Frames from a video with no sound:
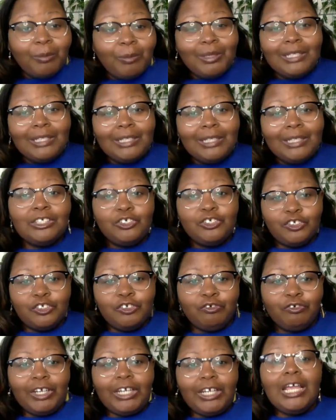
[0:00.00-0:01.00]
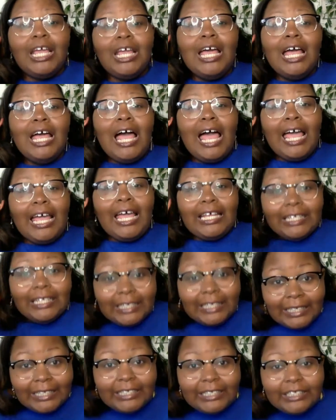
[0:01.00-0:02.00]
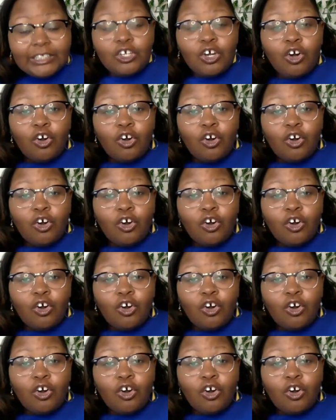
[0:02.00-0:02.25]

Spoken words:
to generate at least